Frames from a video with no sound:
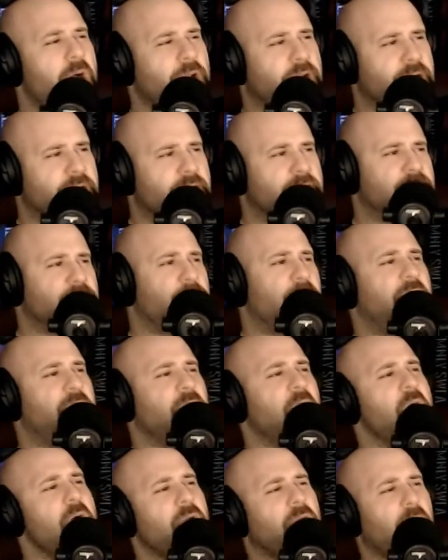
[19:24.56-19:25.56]
Biden has
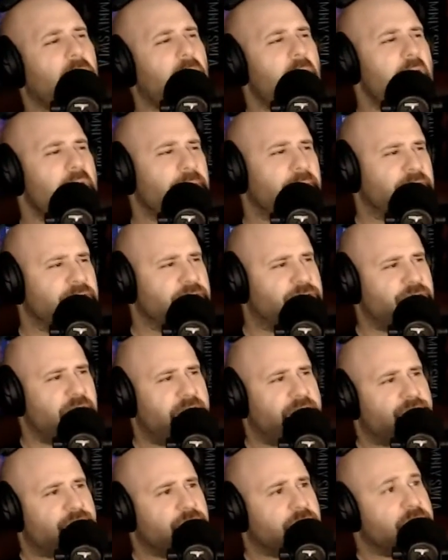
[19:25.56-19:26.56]
made climate
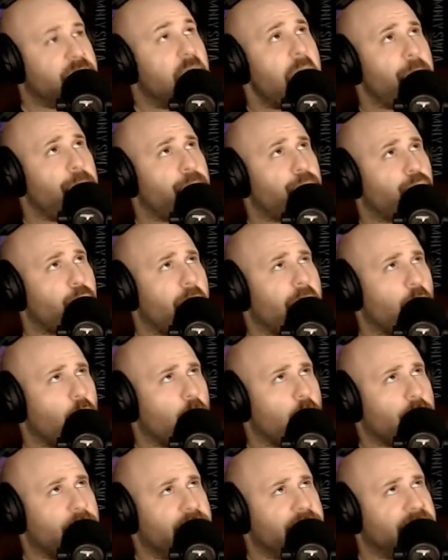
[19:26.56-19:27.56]
change a top
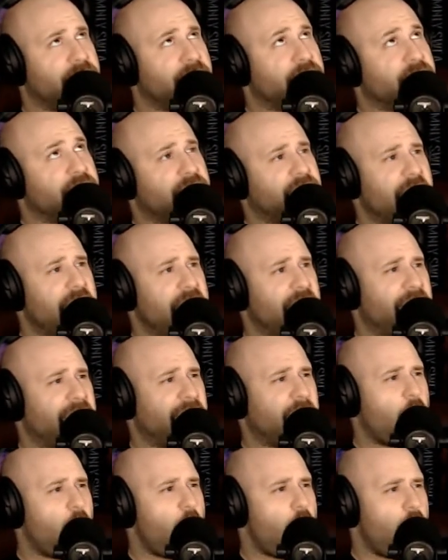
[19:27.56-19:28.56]
priority since
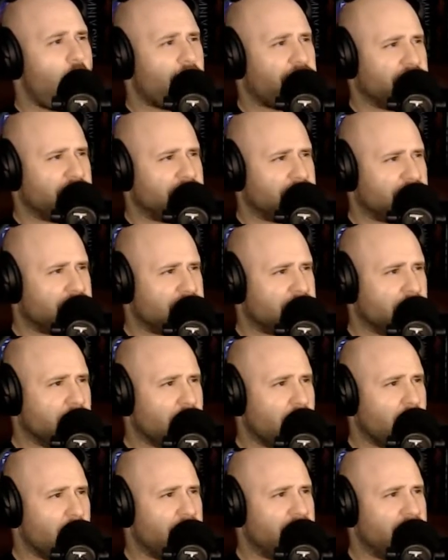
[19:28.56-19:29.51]
taking office